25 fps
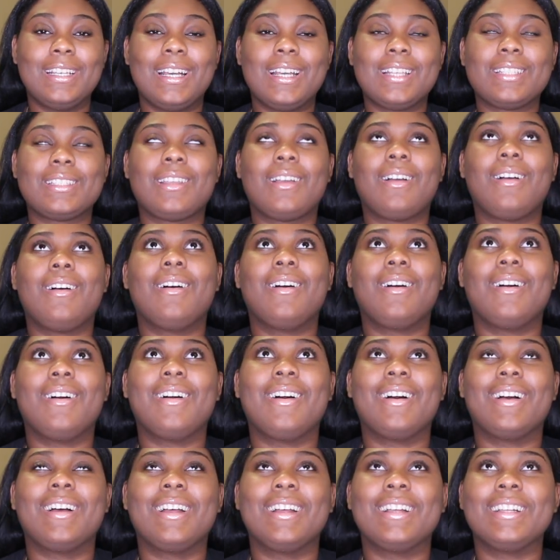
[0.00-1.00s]
I was like,
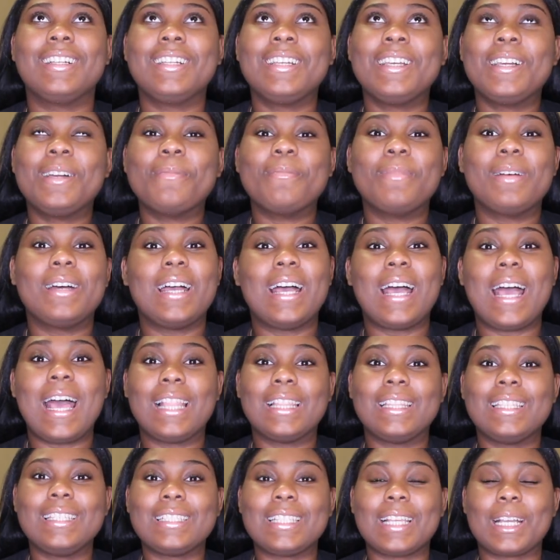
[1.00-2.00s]
ah. But
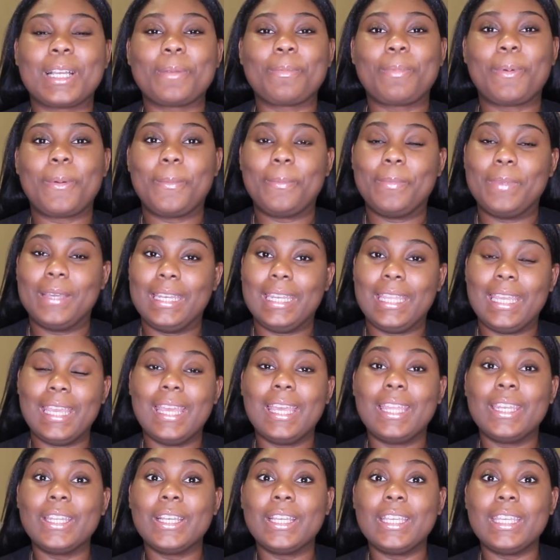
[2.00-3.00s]
at least I could put
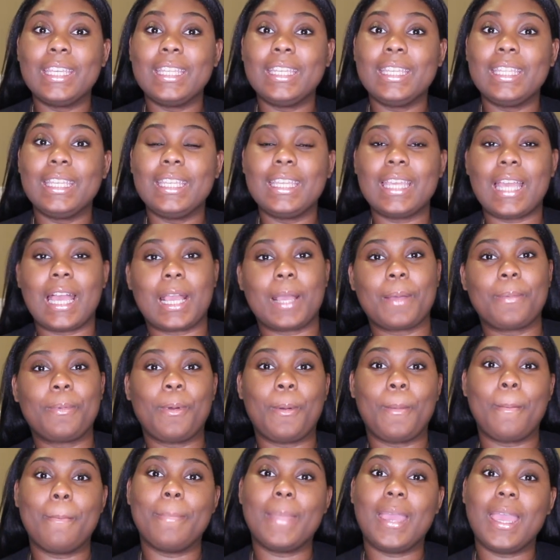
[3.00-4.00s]
banana in it. I could
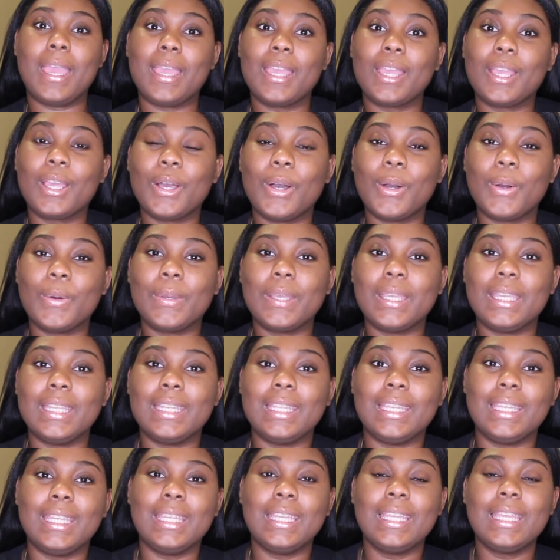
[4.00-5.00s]
put mango in
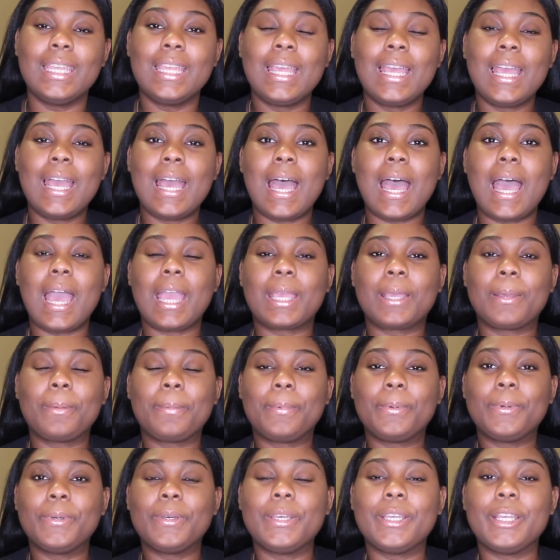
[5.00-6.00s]
it. I
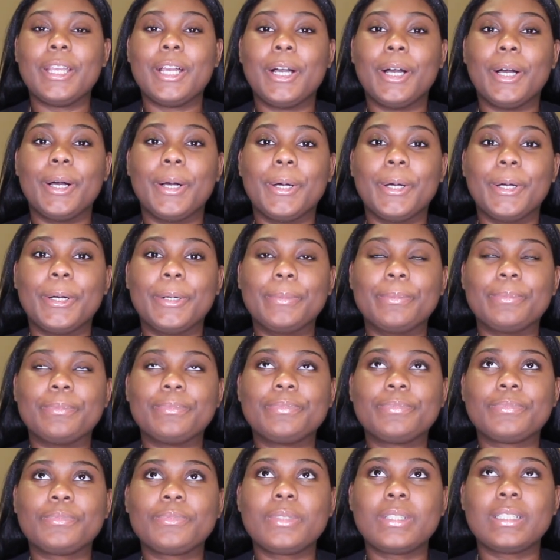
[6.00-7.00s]
could put,
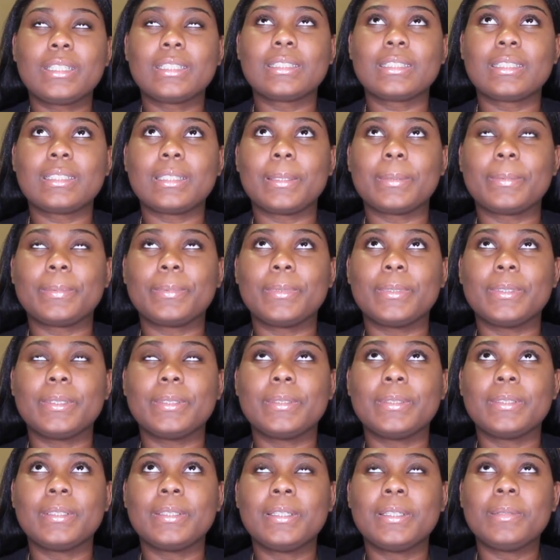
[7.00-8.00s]
what else could I
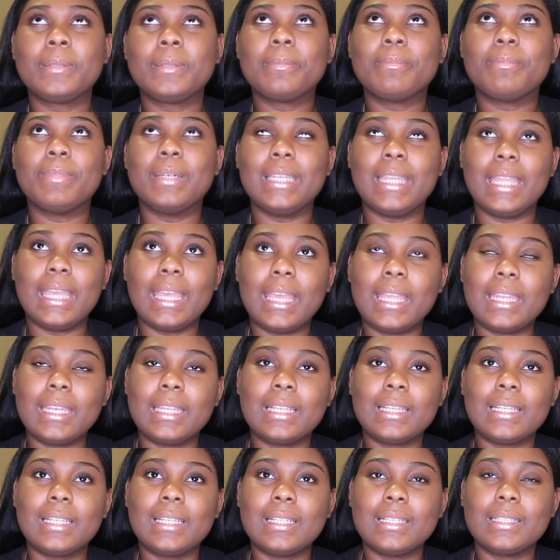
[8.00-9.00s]
put?
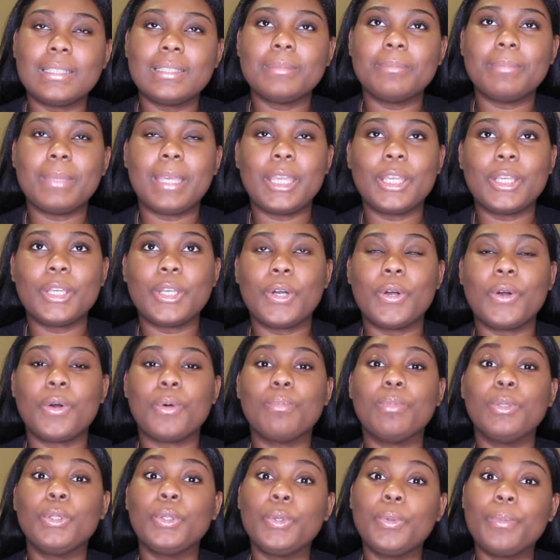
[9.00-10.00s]
Banana,
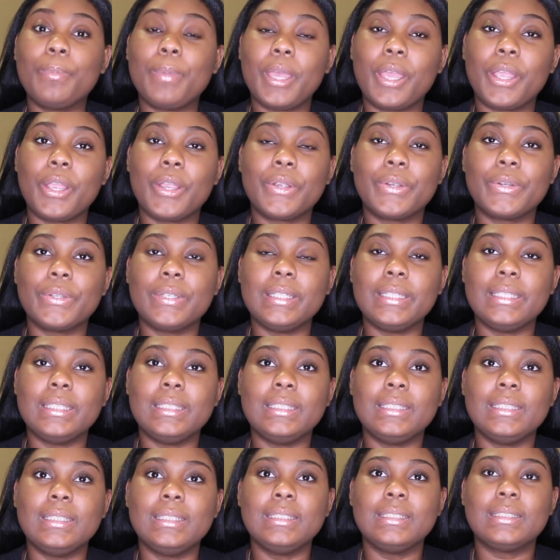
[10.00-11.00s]
mango,
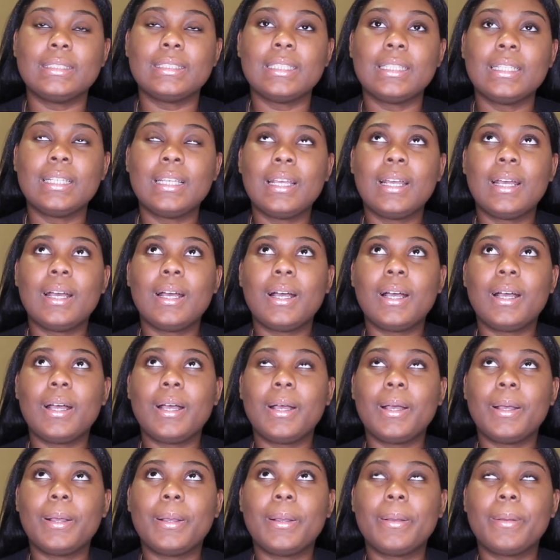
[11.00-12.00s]
blueberries.
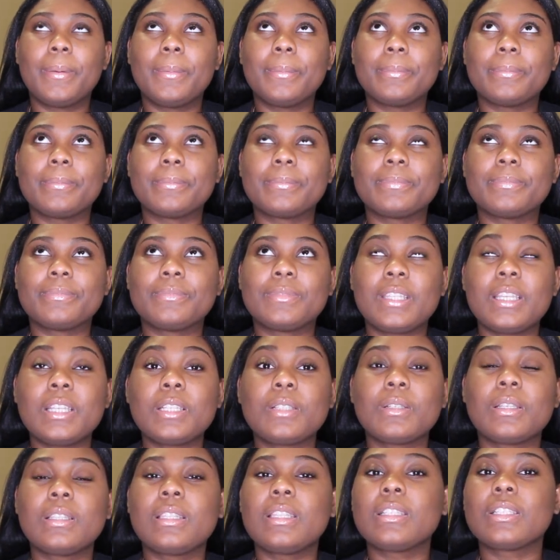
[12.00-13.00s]

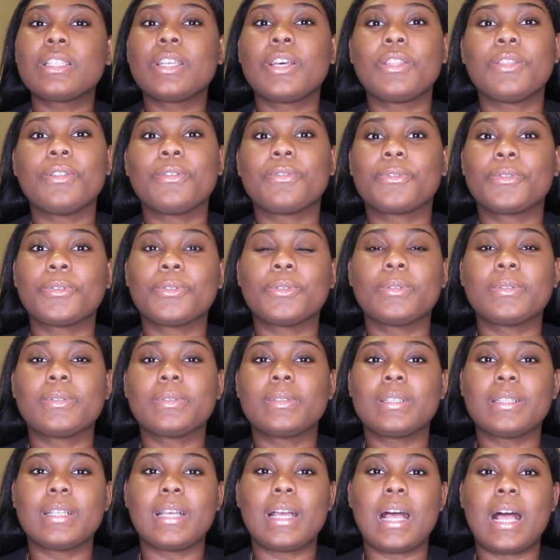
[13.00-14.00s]
There's other
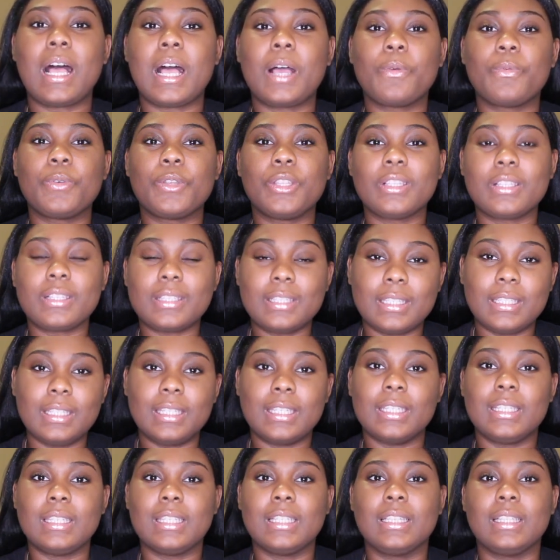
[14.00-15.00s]
fruit. We'll
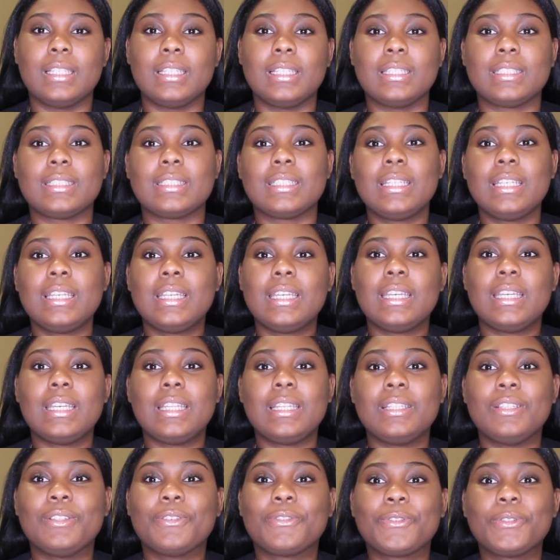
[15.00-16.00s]
see it in the list.
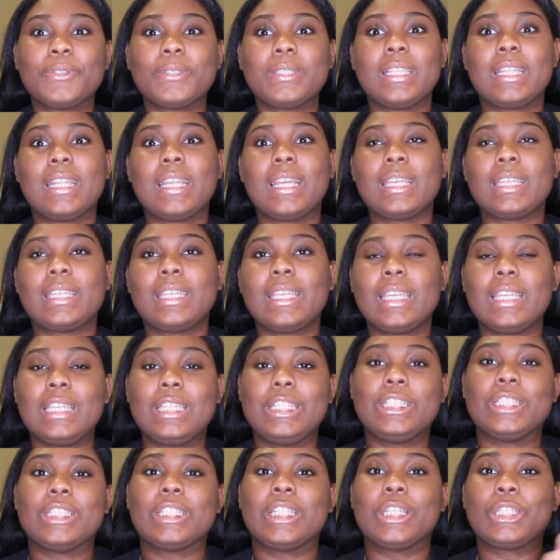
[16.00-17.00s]
And then the fruit that I can't
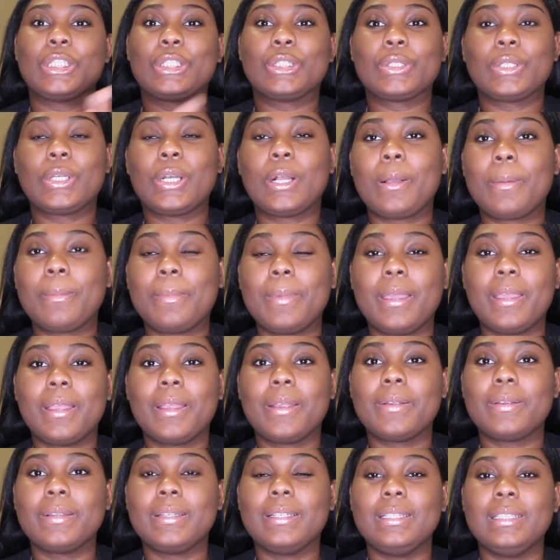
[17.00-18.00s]
eat is like
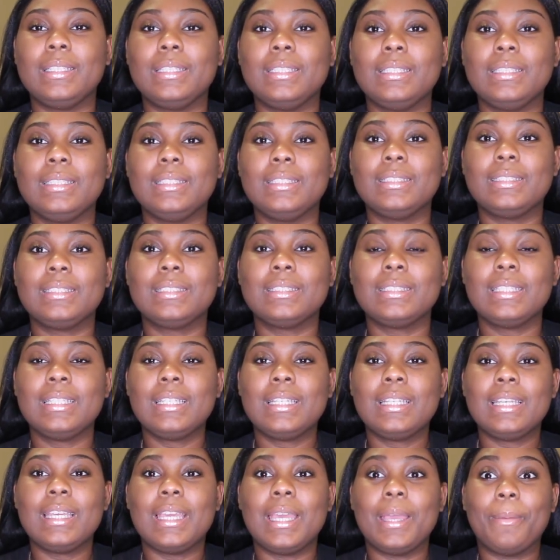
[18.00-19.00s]
strawberries
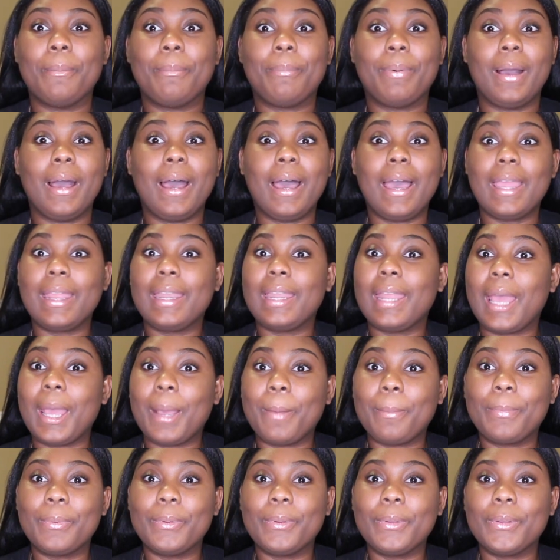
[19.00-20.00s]
and
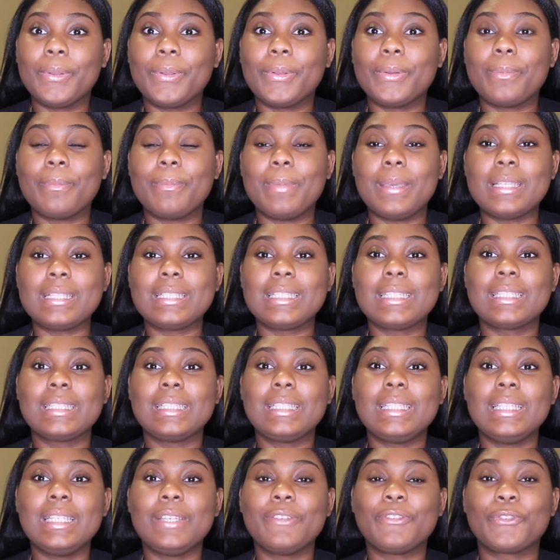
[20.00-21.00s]
pineapple.
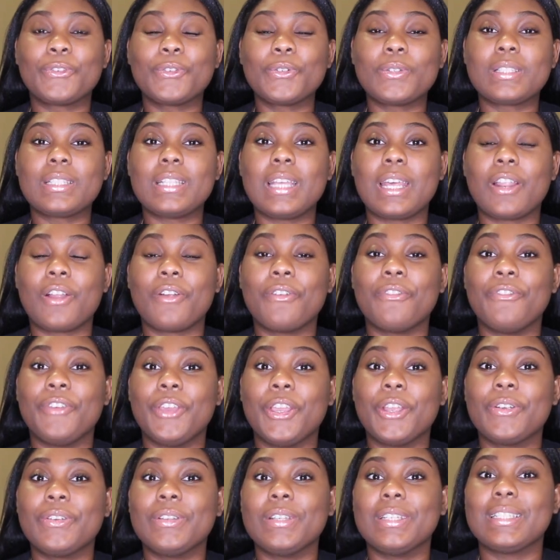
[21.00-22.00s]
Basically, fruits that are
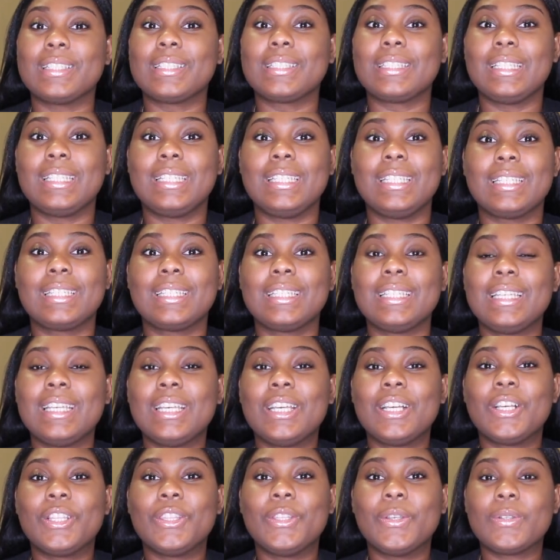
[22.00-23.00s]
very acidic.
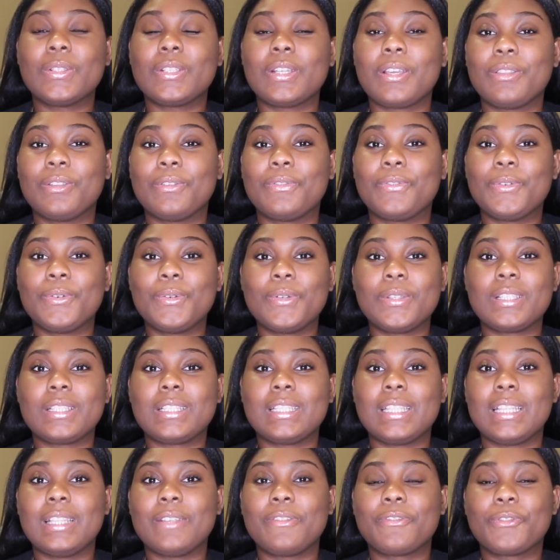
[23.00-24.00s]
Those are
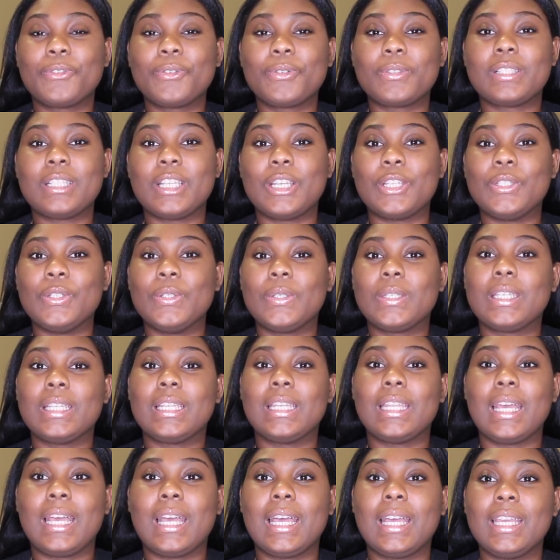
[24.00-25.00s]
the fruits that you
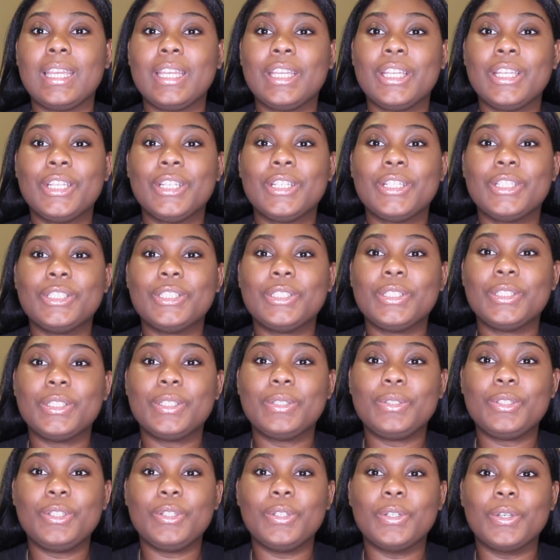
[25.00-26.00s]
cannot,
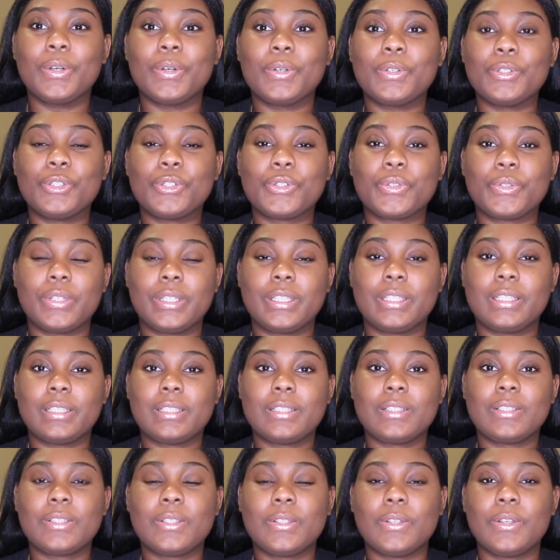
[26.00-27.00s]
you know, drink.
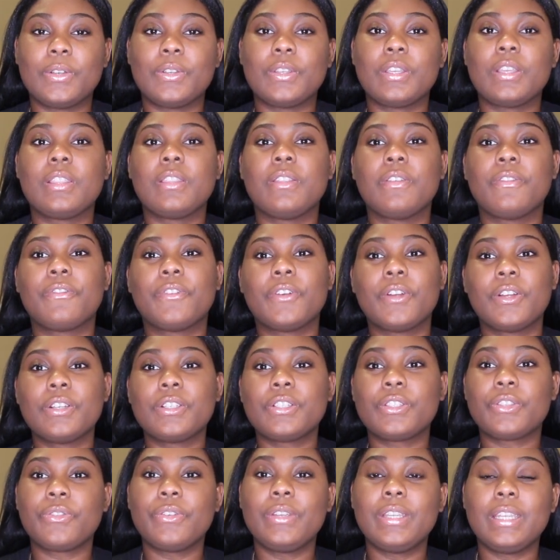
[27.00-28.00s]
So the
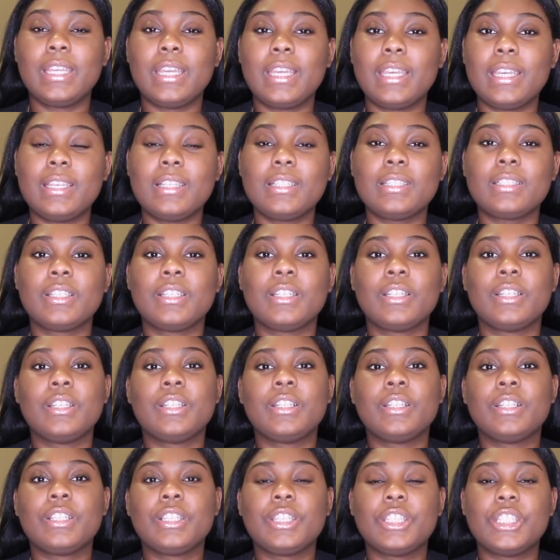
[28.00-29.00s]
first 3 days,
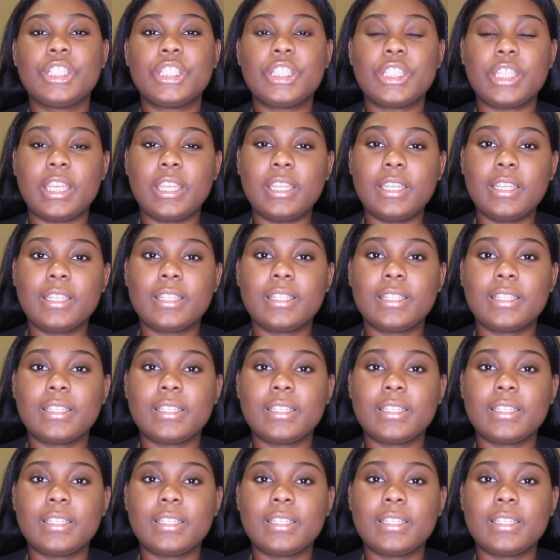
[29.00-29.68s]
the shake.